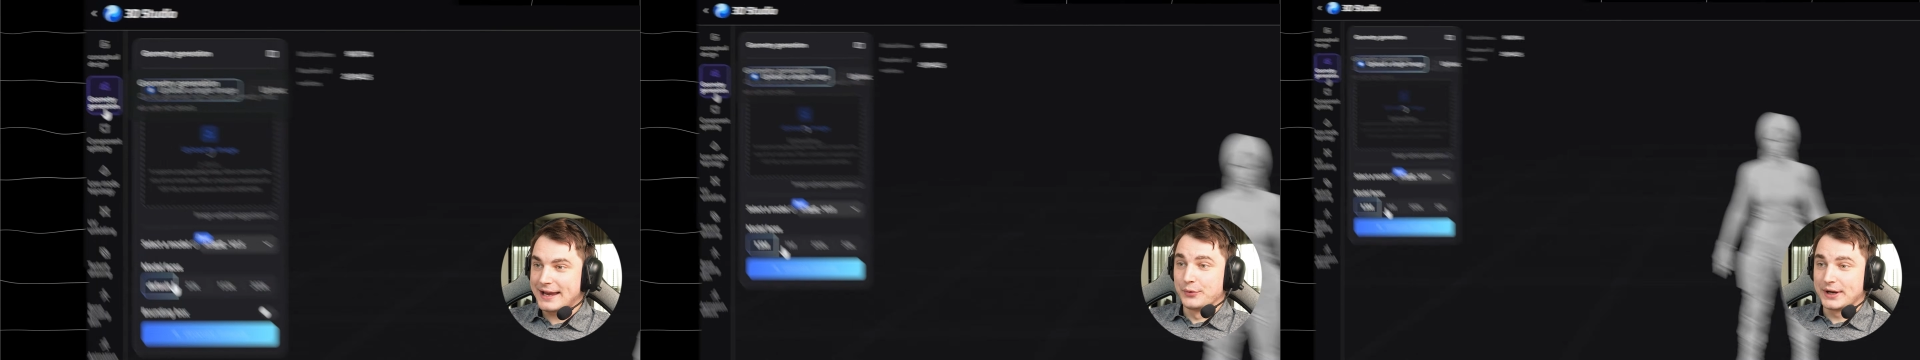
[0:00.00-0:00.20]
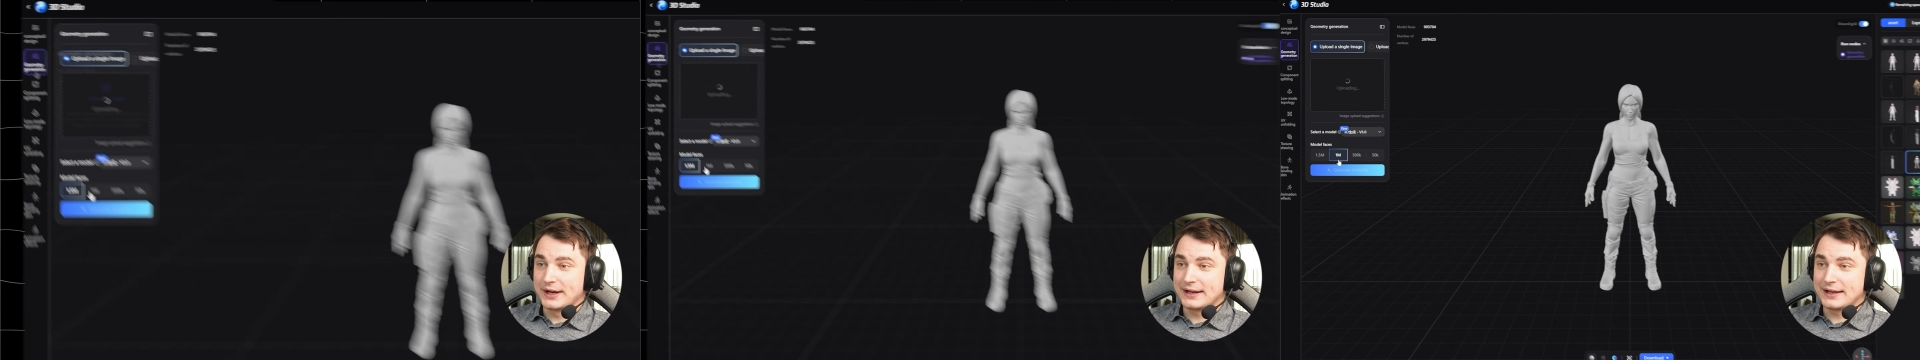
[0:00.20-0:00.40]

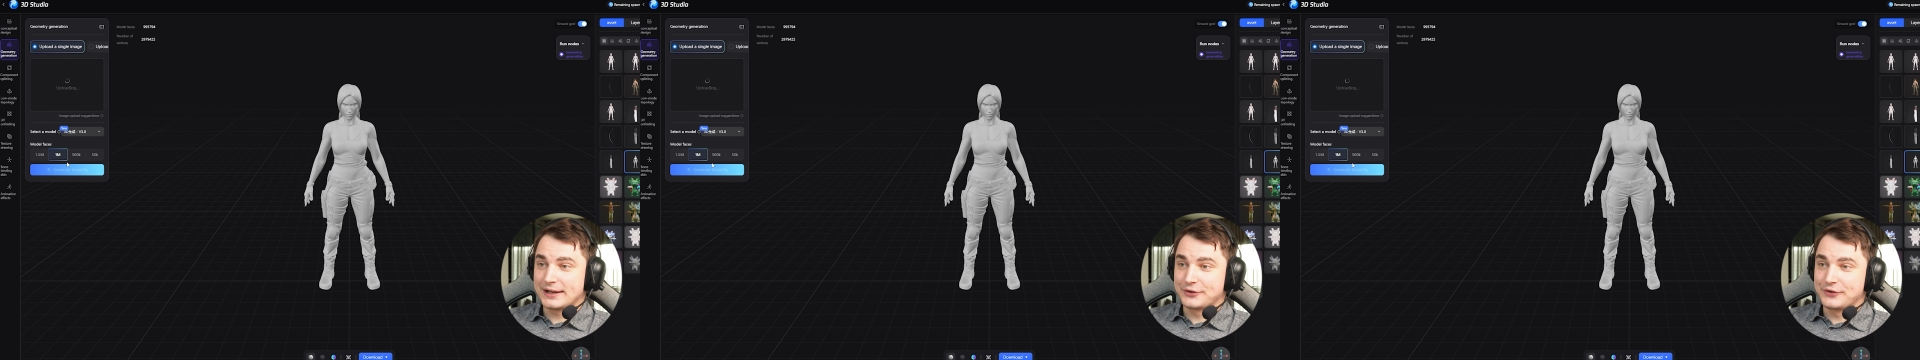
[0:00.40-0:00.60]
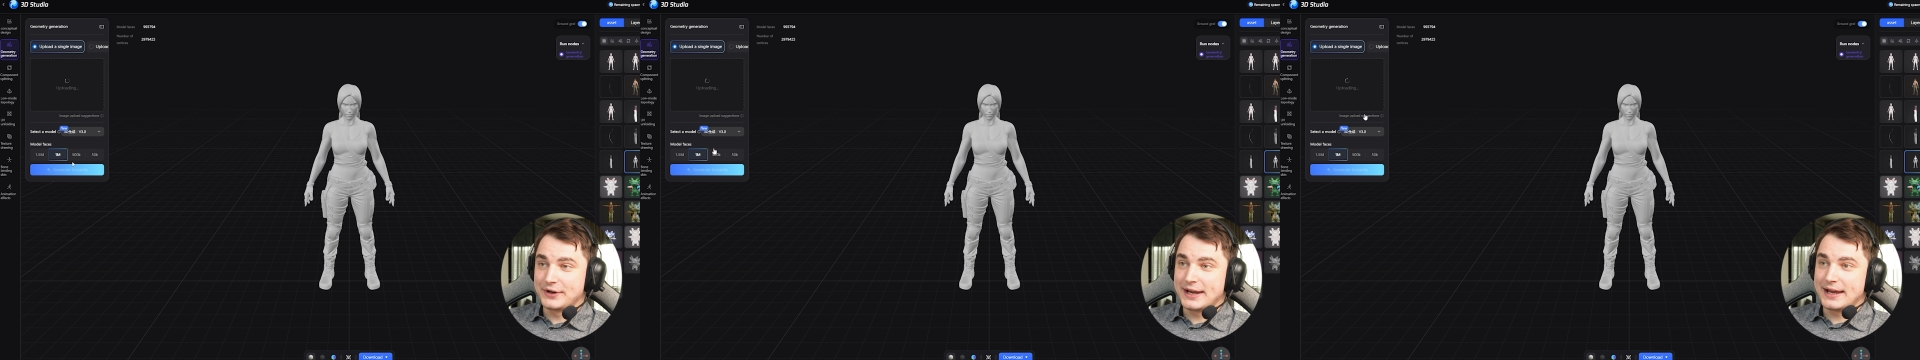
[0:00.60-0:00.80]
we're gonna
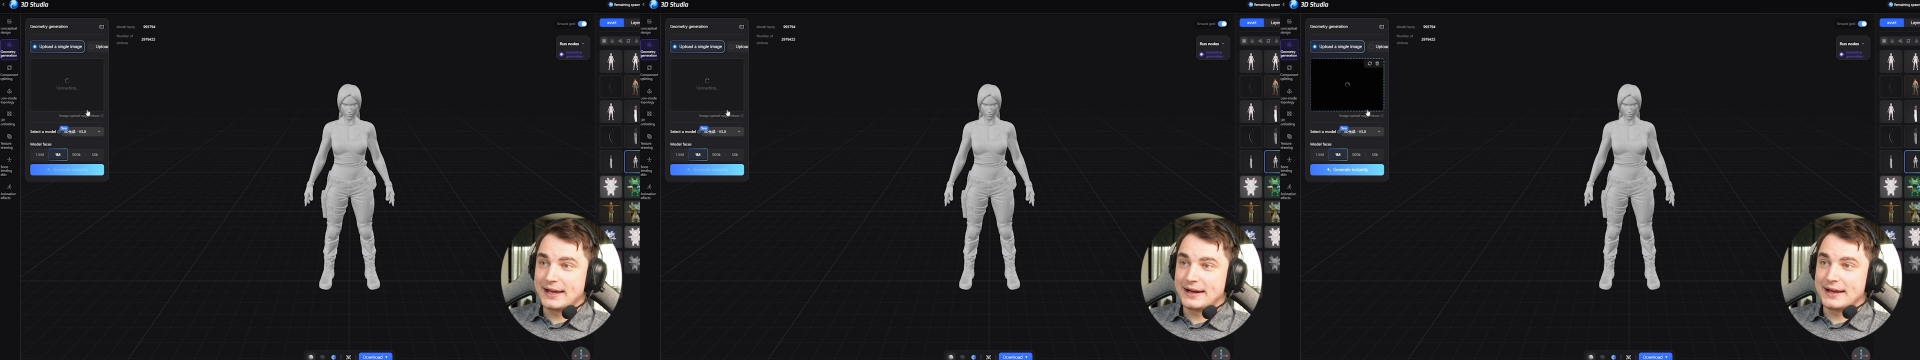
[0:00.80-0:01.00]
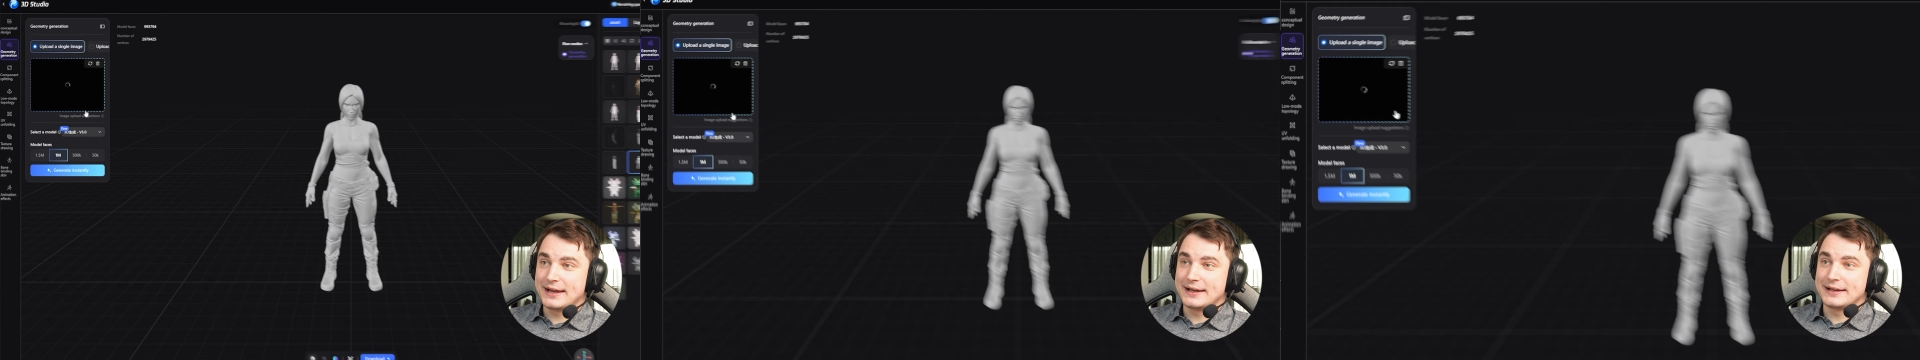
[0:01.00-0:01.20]

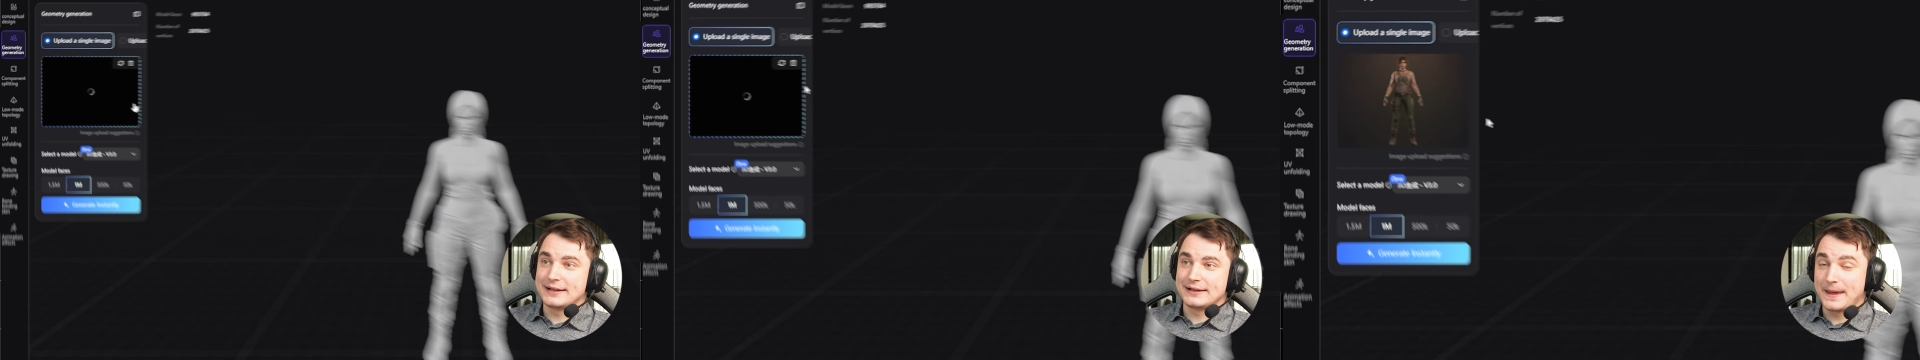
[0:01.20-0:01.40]
create it